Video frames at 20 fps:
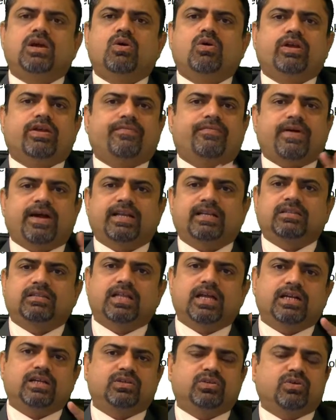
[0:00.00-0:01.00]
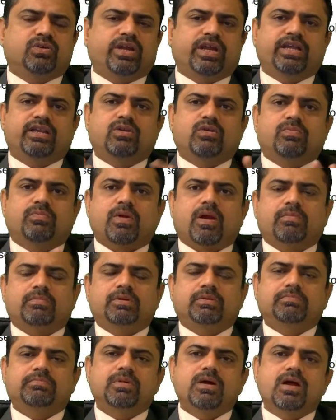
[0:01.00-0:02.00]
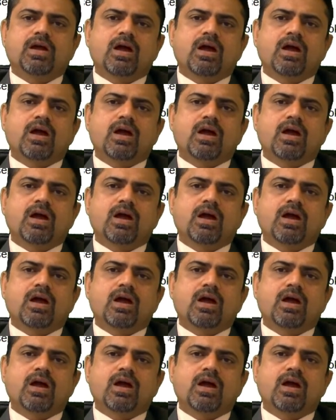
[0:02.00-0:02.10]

okay, fine, that is okay, no problem,